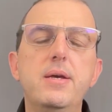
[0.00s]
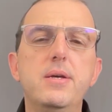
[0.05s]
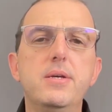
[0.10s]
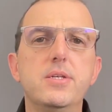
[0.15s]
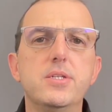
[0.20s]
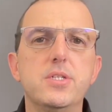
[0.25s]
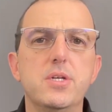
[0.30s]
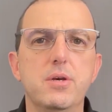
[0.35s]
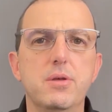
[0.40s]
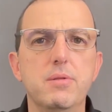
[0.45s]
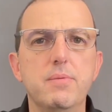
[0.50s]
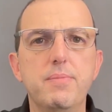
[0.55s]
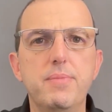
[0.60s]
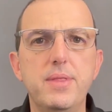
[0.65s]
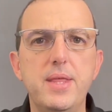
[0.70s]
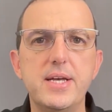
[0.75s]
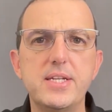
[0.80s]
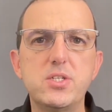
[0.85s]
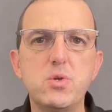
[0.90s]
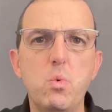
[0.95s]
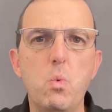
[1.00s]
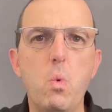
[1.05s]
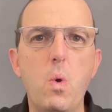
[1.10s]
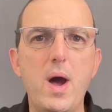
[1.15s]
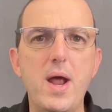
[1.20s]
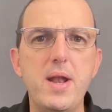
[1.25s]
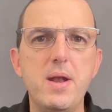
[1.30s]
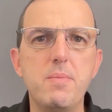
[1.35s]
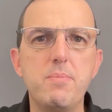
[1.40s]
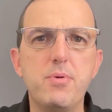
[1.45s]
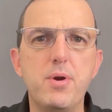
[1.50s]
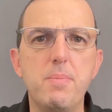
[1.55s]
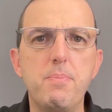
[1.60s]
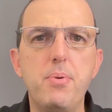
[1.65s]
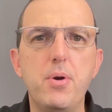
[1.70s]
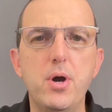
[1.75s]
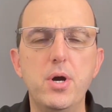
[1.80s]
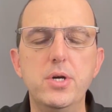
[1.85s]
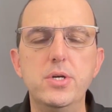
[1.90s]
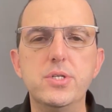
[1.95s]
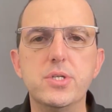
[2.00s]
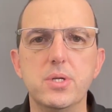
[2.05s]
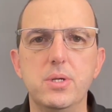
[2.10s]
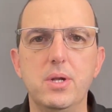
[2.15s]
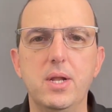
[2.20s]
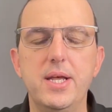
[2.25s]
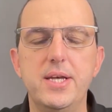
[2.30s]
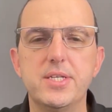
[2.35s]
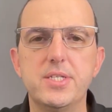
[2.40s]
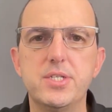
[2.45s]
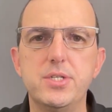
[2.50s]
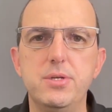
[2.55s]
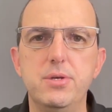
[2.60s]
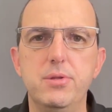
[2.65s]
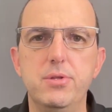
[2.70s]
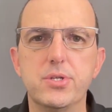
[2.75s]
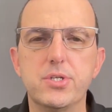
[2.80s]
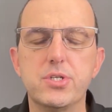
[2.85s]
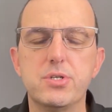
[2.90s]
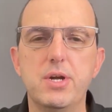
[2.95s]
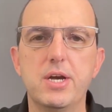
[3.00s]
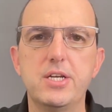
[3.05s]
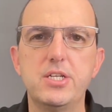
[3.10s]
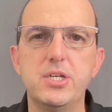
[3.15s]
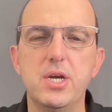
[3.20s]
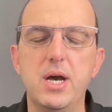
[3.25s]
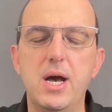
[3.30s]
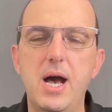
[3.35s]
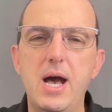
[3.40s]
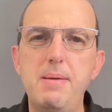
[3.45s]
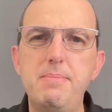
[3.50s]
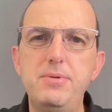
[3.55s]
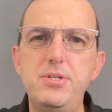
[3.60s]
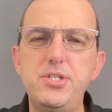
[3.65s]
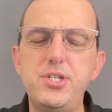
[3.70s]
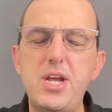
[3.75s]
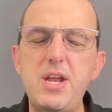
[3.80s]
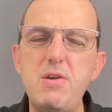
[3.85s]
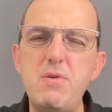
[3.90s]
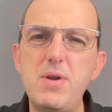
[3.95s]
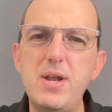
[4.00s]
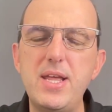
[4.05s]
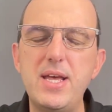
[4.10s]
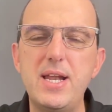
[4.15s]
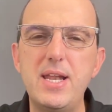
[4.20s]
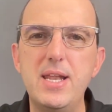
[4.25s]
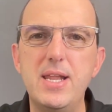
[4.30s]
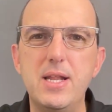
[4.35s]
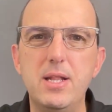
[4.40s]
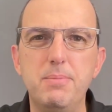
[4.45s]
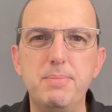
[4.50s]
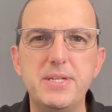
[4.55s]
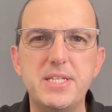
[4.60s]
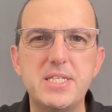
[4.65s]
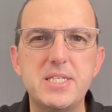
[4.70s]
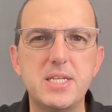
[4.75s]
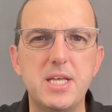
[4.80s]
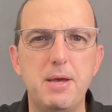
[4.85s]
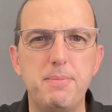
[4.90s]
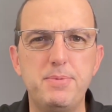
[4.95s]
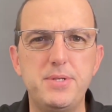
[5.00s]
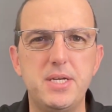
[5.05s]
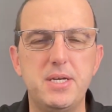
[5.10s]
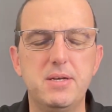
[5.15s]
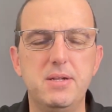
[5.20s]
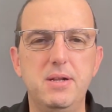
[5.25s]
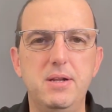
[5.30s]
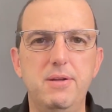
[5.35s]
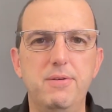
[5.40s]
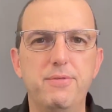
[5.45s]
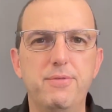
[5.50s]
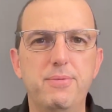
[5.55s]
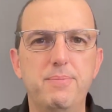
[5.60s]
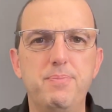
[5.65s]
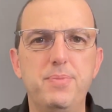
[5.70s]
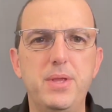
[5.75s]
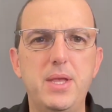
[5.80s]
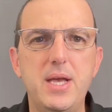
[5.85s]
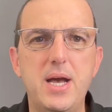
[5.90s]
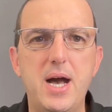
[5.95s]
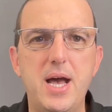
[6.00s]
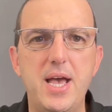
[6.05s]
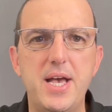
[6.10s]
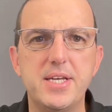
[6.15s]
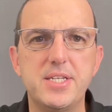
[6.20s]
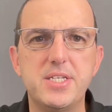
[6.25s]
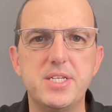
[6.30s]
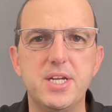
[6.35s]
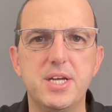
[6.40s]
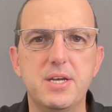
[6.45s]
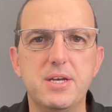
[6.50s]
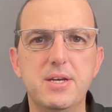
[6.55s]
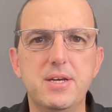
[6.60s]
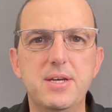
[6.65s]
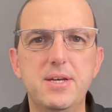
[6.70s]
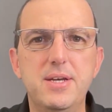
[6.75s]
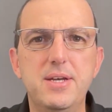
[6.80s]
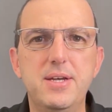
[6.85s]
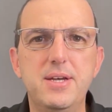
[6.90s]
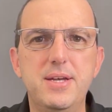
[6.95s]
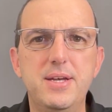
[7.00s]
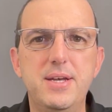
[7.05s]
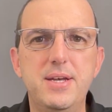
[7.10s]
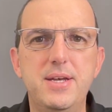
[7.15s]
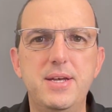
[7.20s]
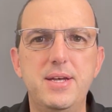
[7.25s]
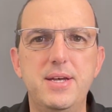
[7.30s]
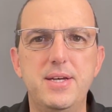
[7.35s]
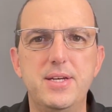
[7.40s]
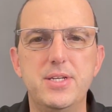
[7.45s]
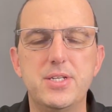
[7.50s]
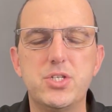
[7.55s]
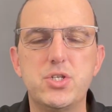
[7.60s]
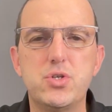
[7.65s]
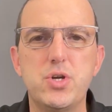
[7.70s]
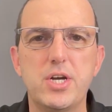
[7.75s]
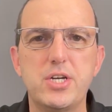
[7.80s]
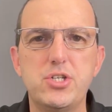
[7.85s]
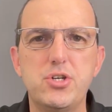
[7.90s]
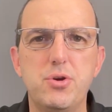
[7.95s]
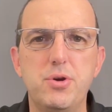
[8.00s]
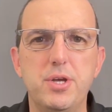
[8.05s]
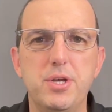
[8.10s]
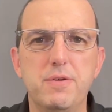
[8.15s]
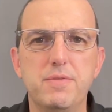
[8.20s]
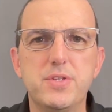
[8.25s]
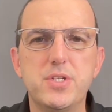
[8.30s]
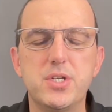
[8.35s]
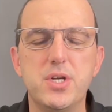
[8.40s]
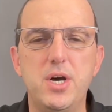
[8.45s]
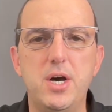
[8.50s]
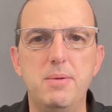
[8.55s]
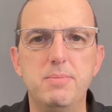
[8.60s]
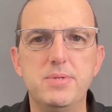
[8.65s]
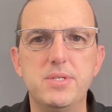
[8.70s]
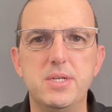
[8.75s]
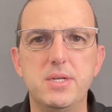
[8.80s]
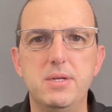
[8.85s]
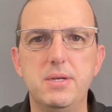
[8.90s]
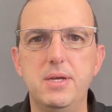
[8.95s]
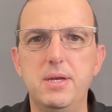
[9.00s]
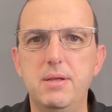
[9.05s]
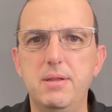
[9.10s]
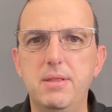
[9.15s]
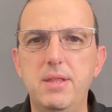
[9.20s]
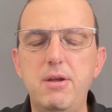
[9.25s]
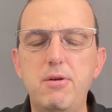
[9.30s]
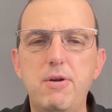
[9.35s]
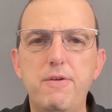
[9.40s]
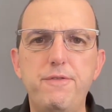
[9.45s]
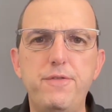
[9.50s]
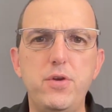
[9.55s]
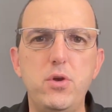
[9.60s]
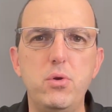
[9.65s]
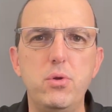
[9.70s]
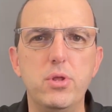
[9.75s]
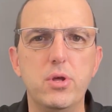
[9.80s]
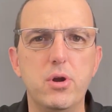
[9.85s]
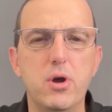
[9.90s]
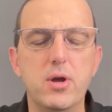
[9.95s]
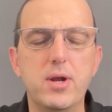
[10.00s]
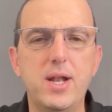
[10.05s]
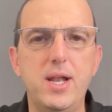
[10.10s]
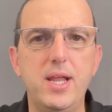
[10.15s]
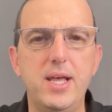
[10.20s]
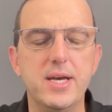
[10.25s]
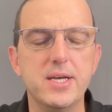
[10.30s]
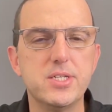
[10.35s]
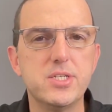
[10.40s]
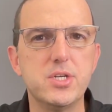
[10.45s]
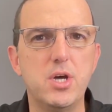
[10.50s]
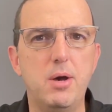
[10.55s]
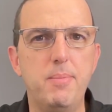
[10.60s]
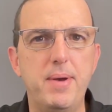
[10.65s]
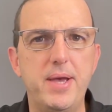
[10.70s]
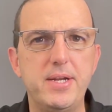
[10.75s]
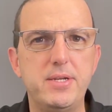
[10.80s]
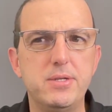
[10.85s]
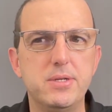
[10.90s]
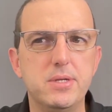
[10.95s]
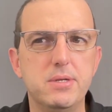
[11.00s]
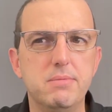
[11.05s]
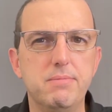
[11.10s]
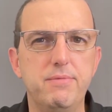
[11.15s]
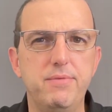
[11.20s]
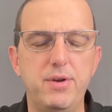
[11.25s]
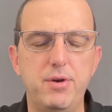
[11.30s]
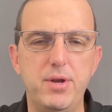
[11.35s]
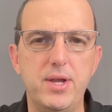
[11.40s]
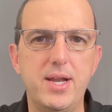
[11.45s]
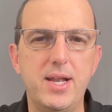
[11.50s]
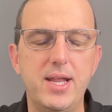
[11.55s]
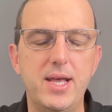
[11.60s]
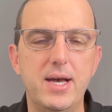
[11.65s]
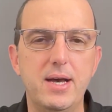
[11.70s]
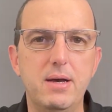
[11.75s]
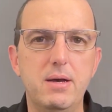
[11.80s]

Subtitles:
So that's one proposal as to the structure. I'm generally a little bit skeptical of chiastic structuring of psalms. There are a few that are clear. Psalm 8, very clear.